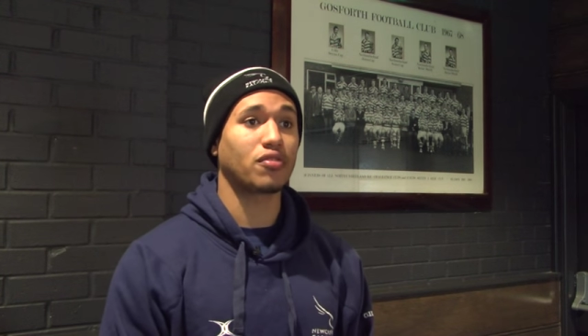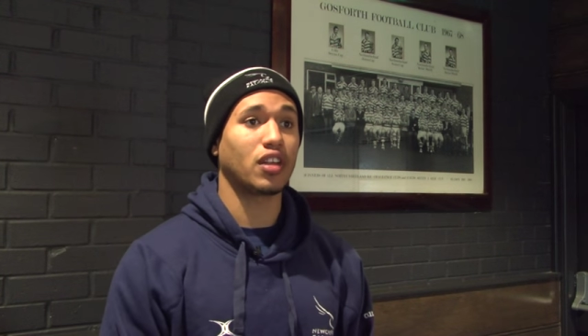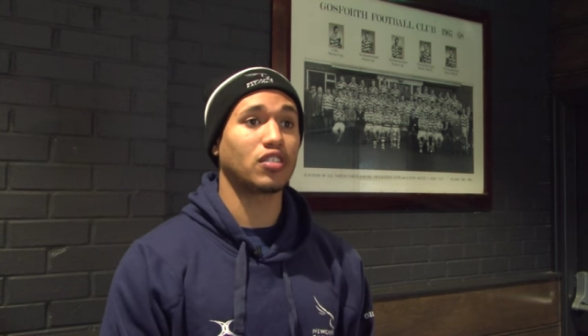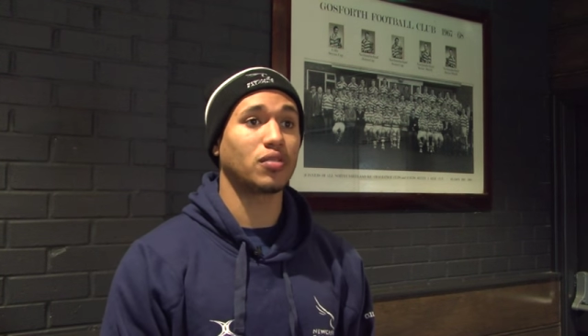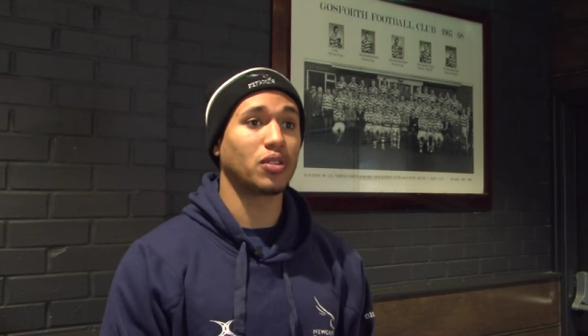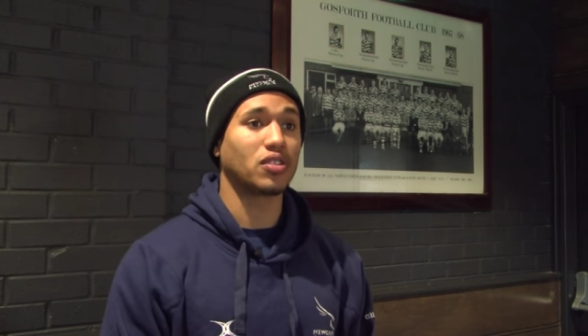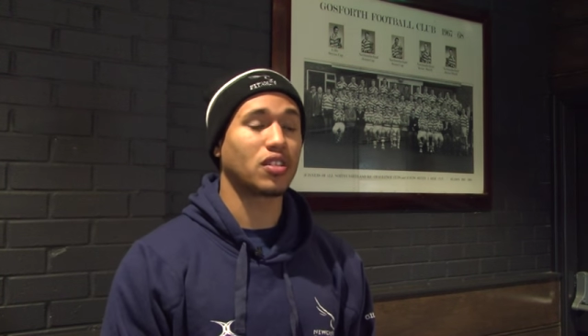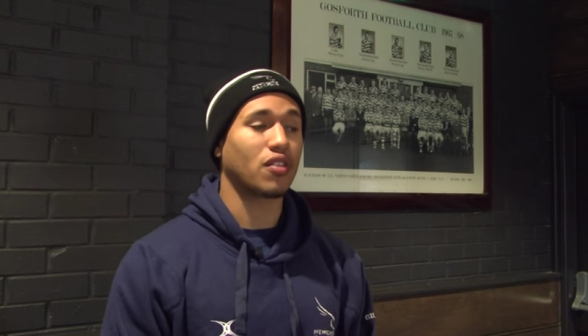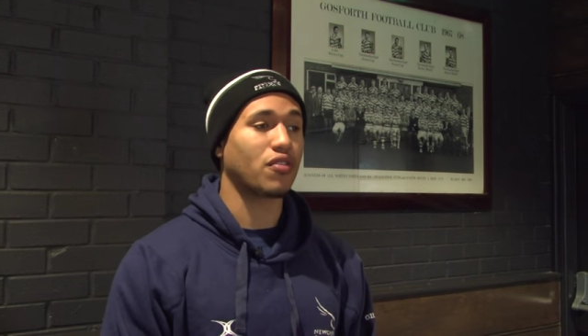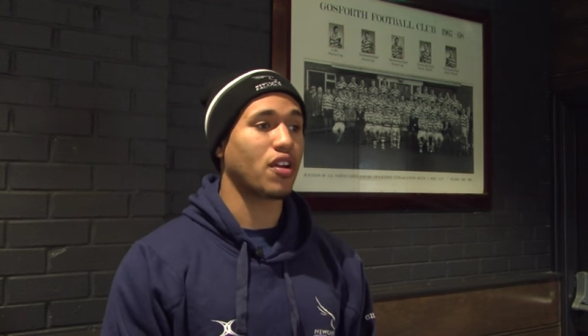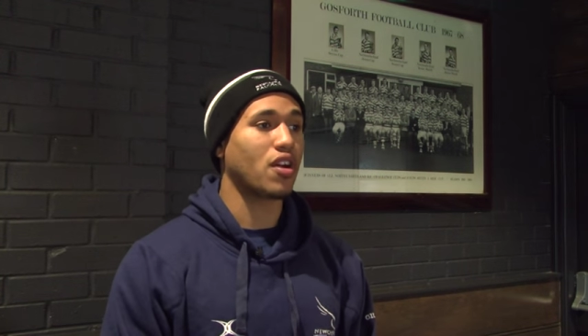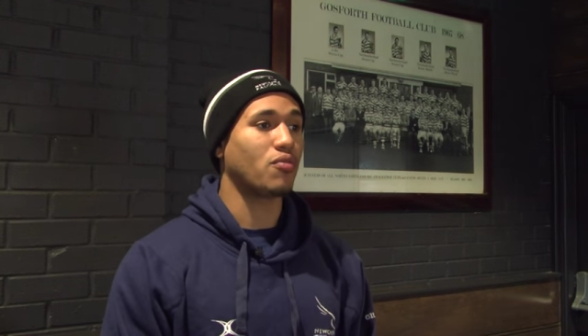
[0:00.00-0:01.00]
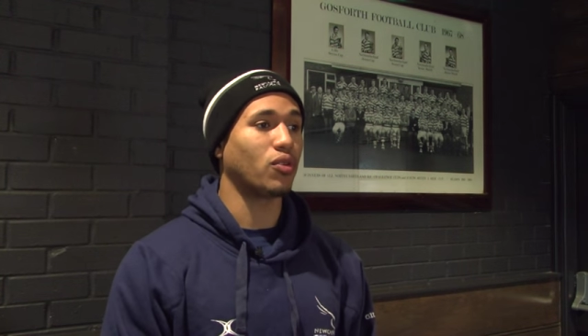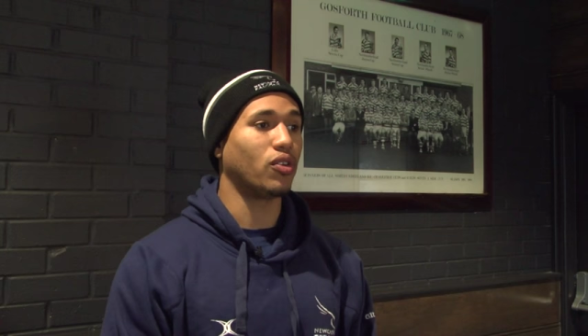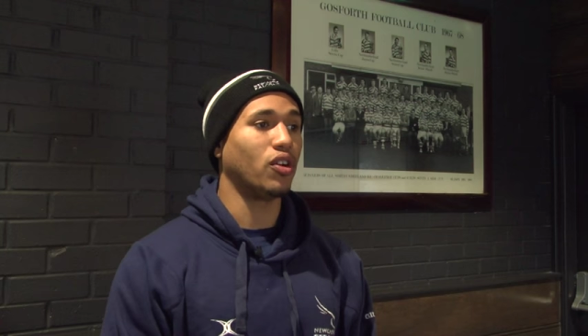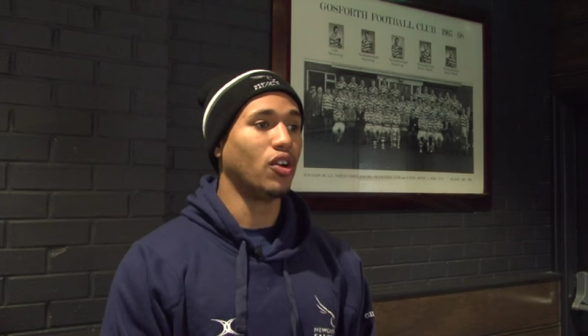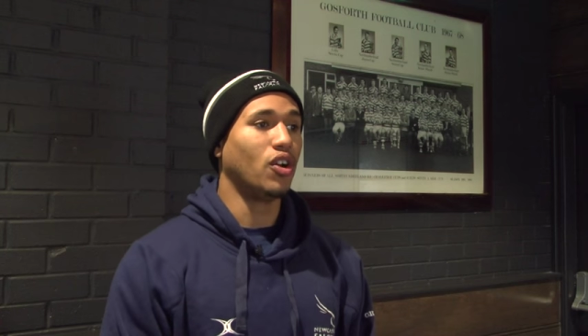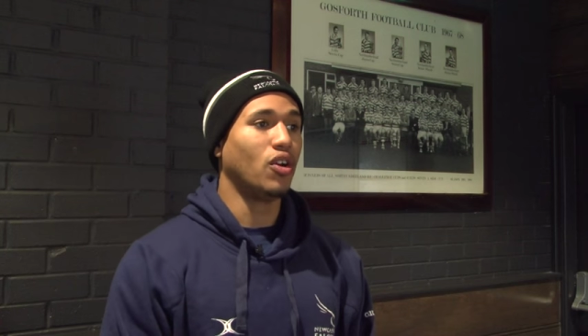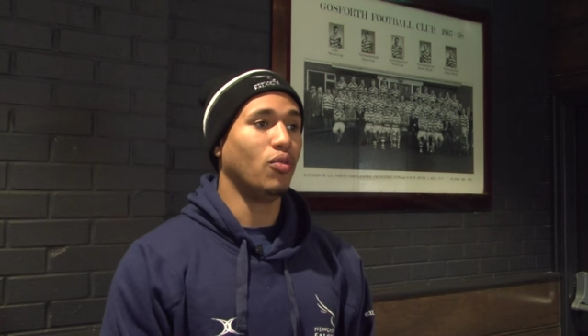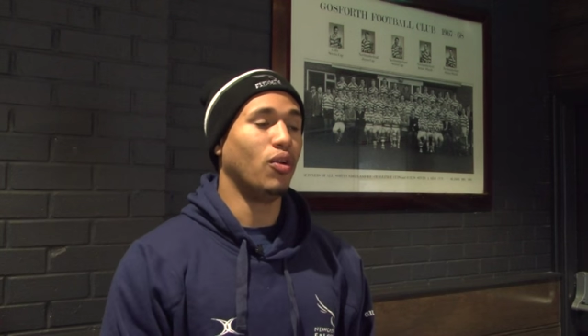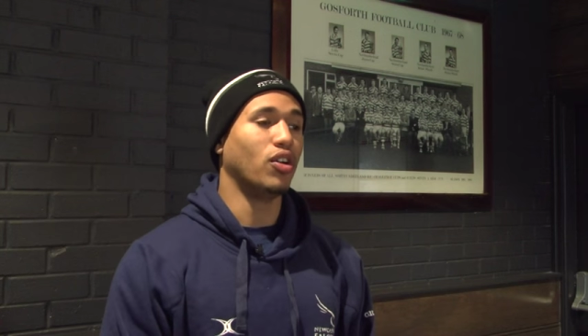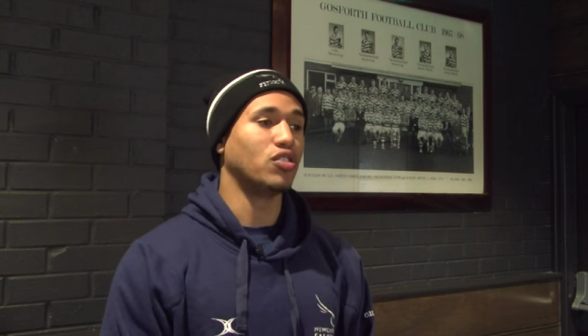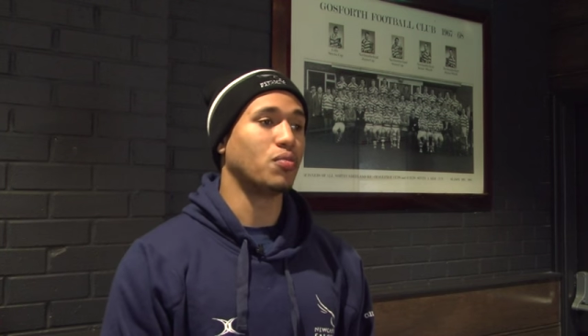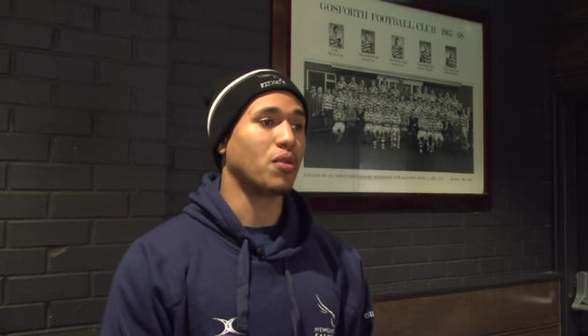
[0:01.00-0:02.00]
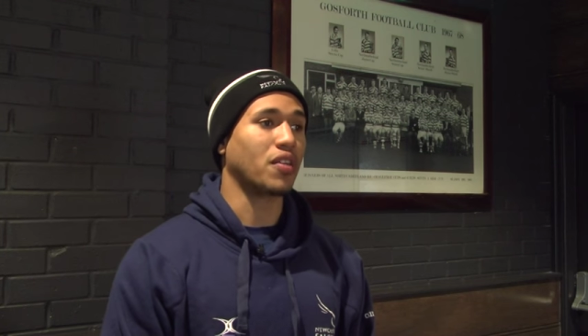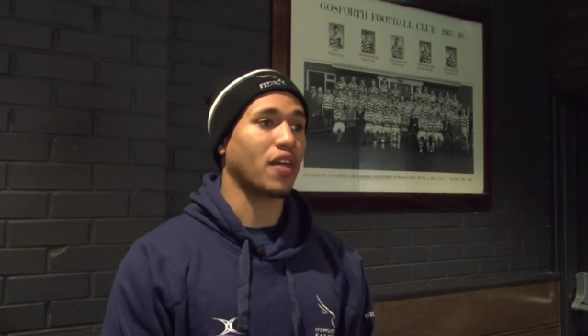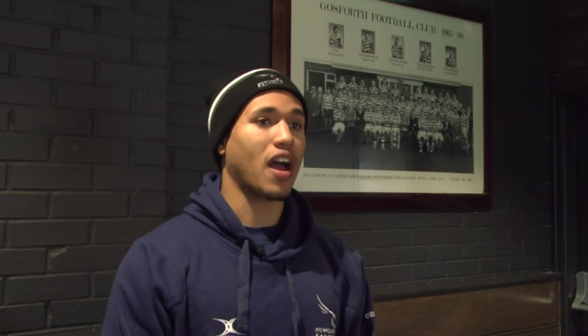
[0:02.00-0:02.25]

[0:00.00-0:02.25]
There's some good stuff there, and we'll look to bring